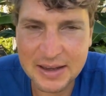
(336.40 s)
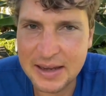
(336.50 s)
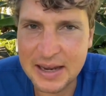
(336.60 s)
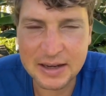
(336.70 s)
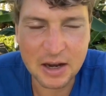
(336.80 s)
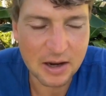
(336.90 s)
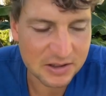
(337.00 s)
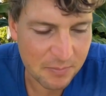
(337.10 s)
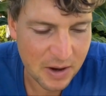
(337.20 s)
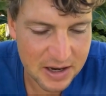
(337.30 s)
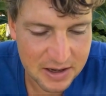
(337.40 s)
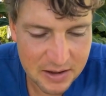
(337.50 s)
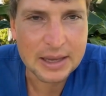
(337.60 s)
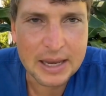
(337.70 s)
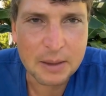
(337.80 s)
it costs money,
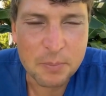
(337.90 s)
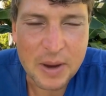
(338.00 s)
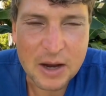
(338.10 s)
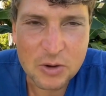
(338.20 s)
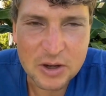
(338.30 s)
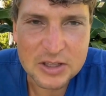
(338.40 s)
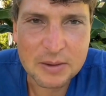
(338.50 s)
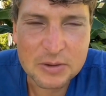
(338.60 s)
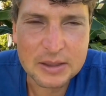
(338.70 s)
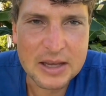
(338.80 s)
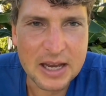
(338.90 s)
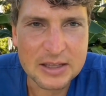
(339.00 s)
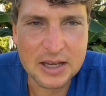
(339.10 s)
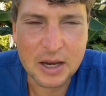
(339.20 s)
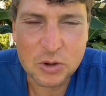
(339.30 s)
and BlackRock definitely has
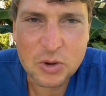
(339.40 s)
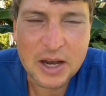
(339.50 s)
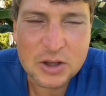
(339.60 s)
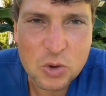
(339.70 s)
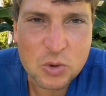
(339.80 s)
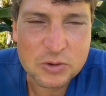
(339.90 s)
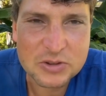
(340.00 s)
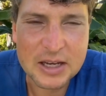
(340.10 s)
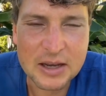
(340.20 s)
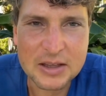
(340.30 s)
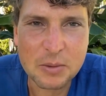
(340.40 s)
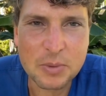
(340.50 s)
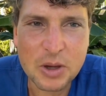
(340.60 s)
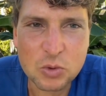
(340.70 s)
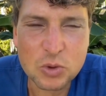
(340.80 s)
the underlying goal of selling their
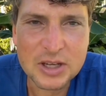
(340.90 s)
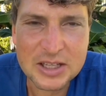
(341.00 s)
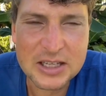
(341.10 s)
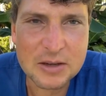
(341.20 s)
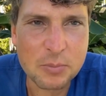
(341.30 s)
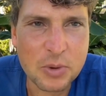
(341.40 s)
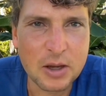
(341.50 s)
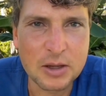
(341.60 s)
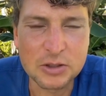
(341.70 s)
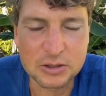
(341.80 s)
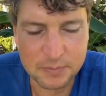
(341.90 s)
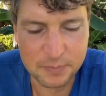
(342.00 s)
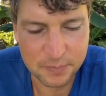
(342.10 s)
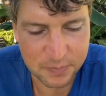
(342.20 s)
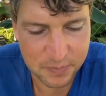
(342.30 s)
Bitcoin ETF products.
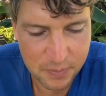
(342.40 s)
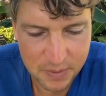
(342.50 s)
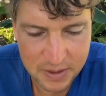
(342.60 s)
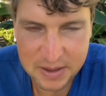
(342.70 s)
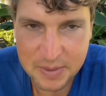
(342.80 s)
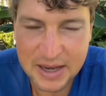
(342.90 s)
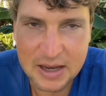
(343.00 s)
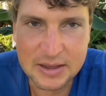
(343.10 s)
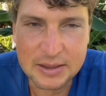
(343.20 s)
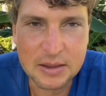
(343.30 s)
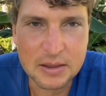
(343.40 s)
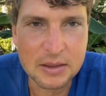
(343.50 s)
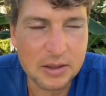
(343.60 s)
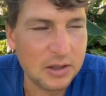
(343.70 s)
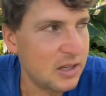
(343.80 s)
In the end,
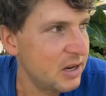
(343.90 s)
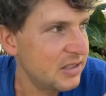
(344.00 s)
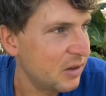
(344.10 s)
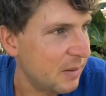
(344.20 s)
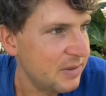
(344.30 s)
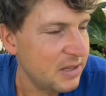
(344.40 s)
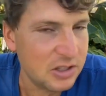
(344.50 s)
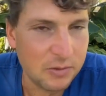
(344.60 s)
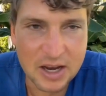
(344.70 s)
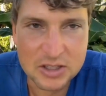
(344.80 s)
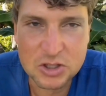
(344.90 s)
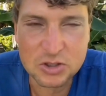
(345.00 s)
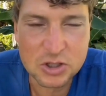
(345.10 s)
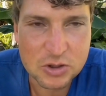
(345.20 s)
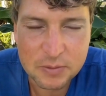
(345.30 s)
there's also a mention of
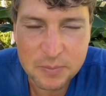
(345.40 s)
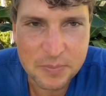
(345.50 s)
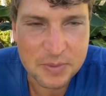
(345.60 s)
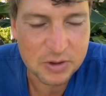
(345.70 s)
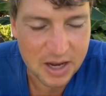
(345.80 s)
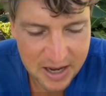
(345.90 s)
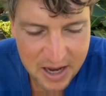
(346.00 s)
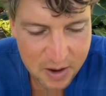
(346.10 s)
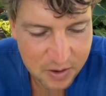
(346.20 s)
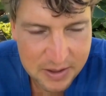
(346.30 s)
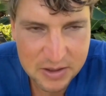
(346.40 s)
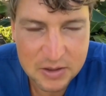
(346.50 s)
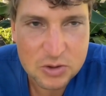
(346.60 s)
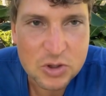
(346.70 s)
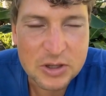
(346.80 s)
iShares here. Check it out.
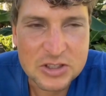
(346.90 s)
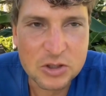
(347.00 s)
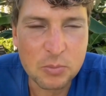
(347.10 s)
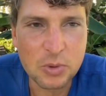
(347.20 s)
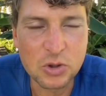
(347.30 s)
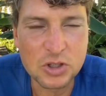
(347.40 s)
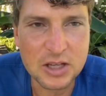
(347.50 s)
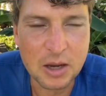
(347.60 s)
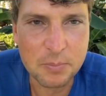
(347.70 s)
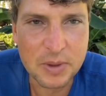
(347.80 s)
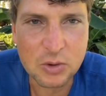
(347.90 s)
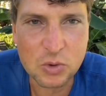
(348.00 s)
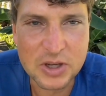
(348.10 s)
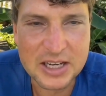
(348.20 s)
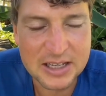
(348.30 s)
You can still purchase our
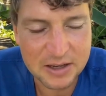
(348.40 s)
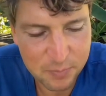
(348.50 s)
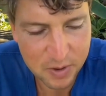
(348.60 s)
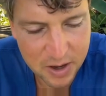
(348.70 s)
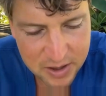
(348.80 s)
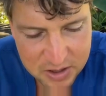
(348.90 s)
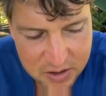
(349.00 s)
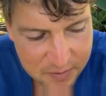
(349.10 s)
Bitcoin ETF product here.